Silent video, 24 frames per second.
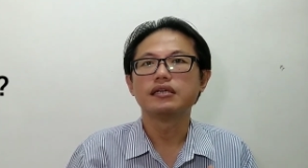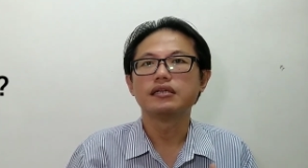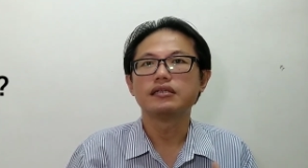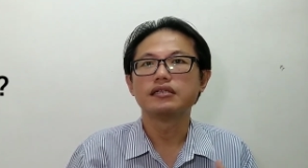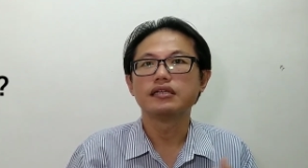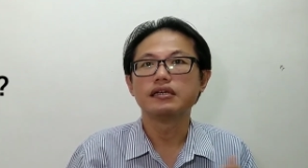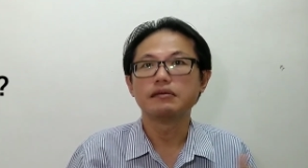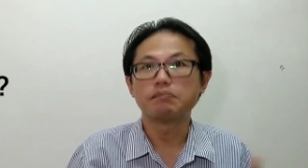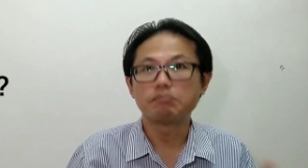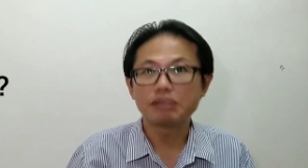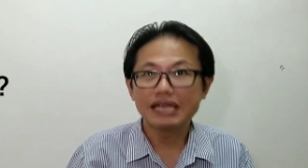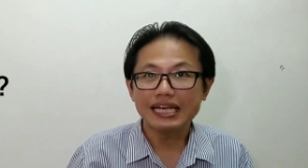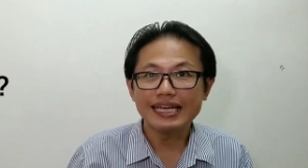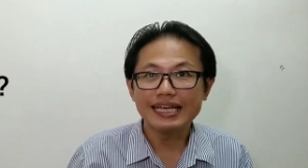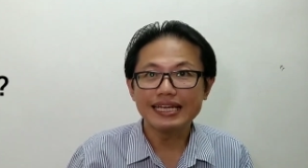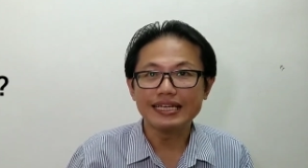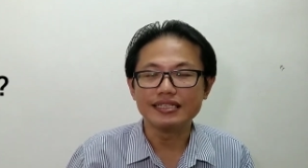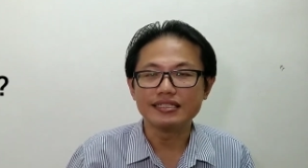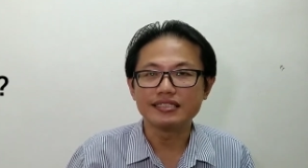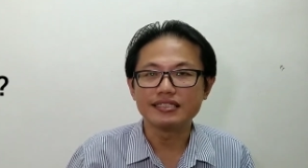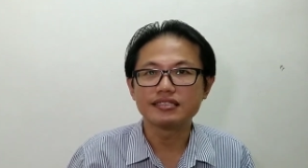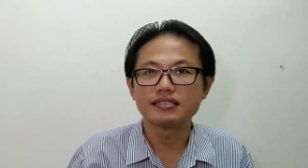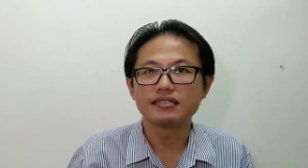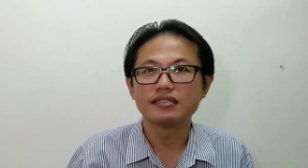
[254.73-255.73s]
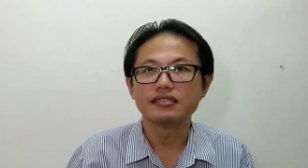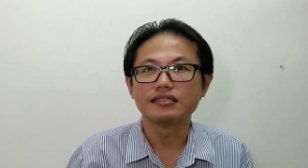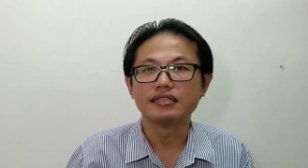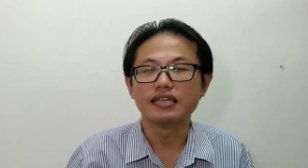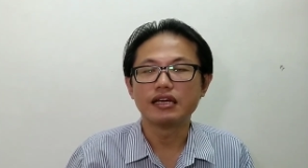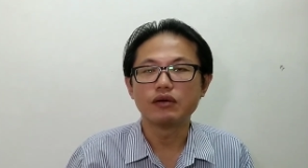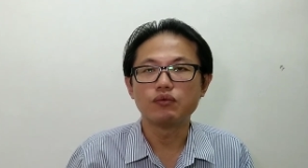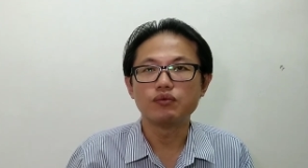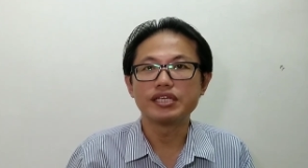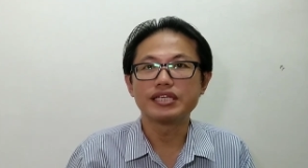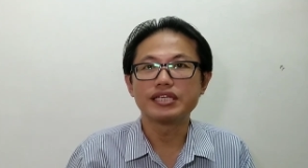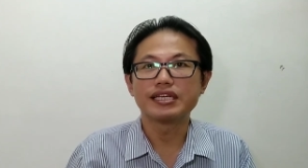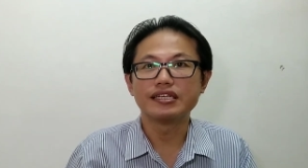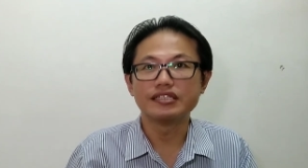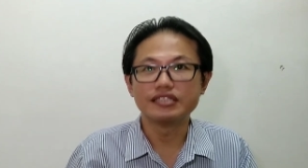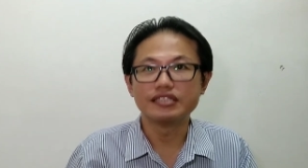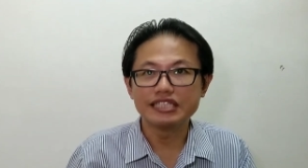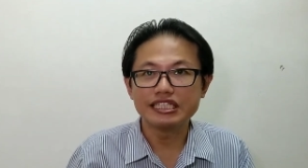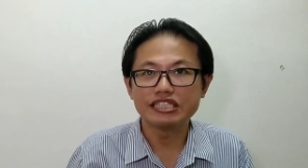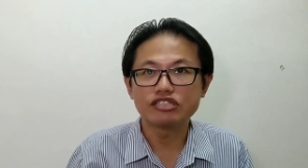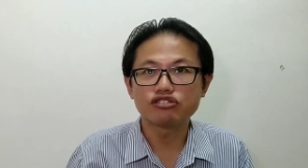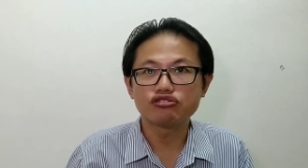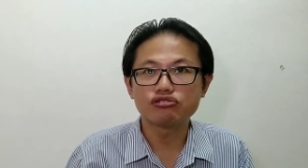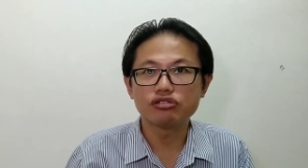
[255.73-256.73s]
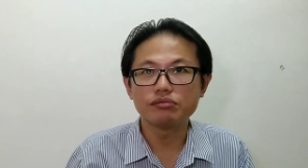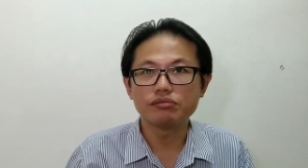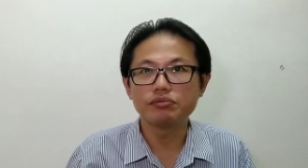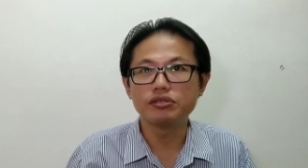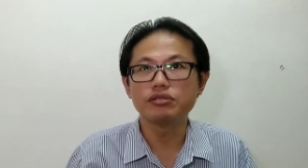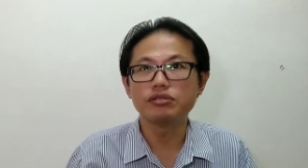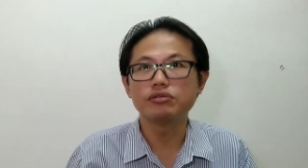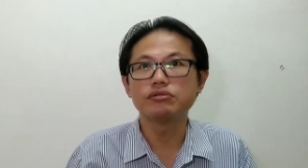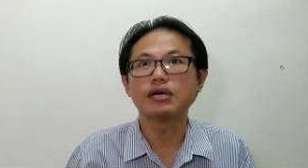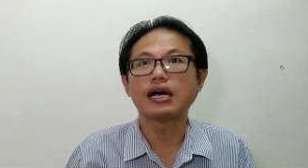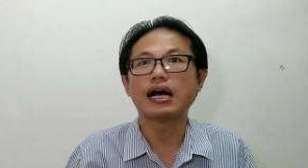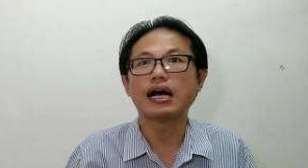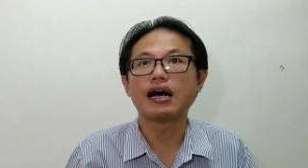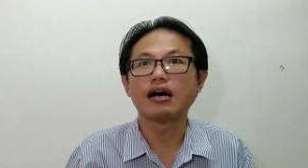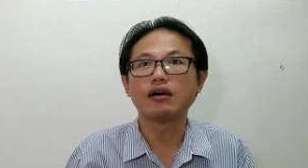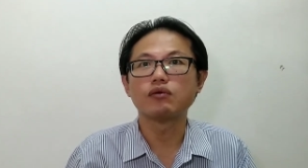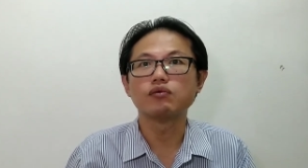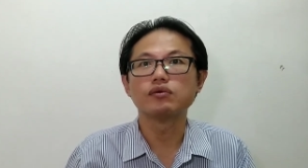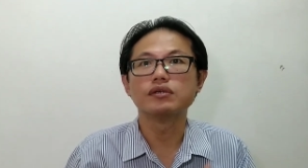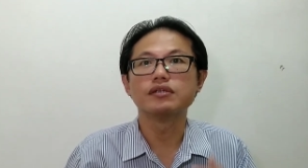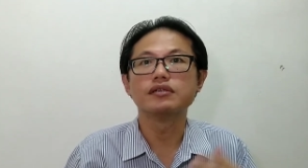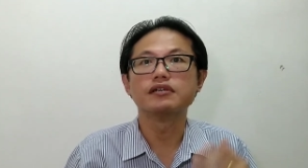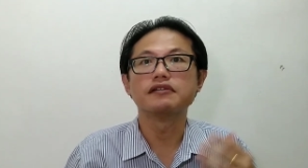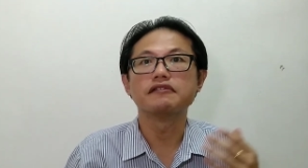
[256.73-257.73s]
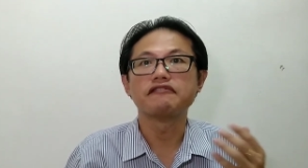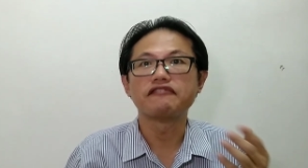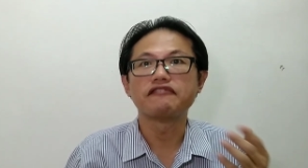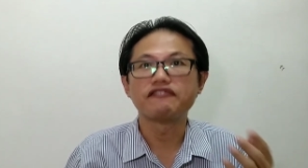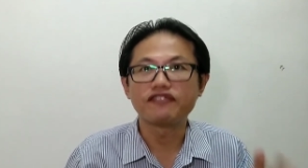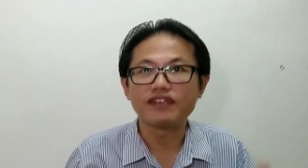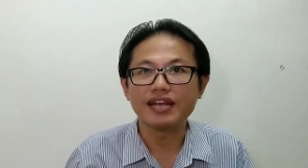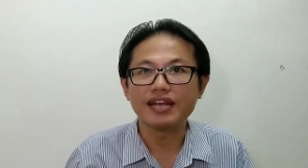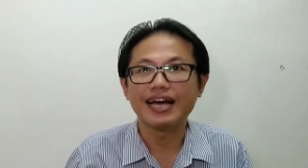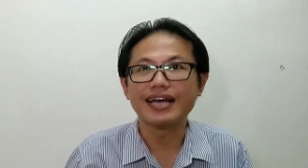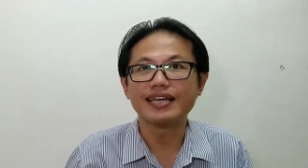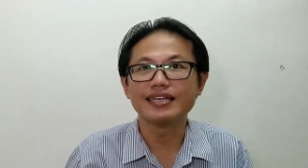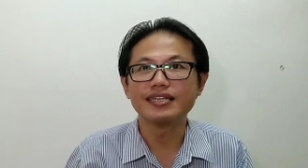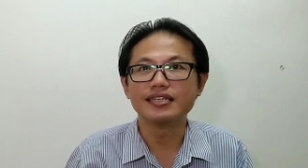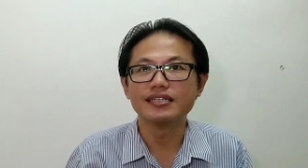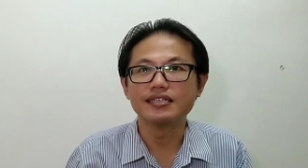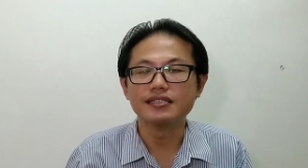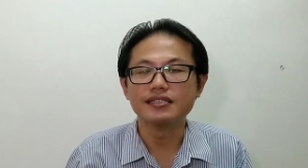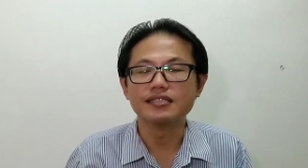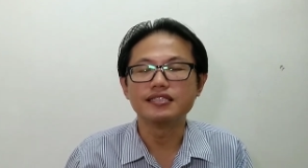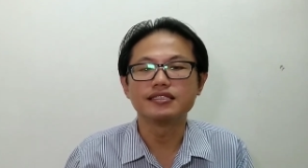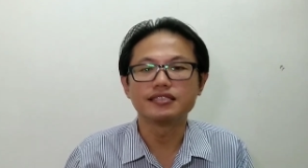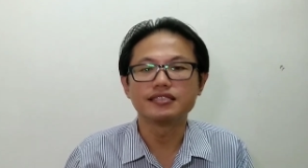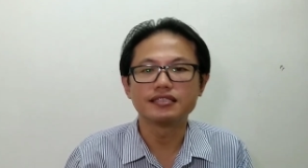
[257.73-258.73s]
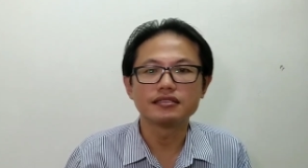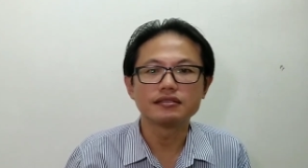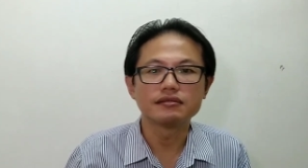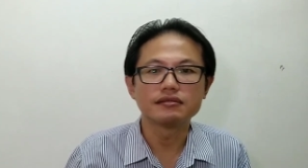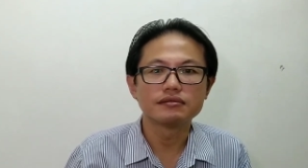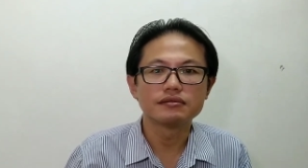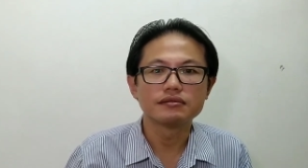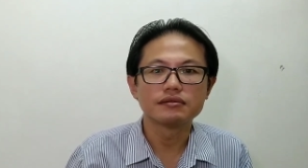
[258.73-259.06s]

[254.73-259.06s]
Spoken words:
the place that we can distribute our flyers?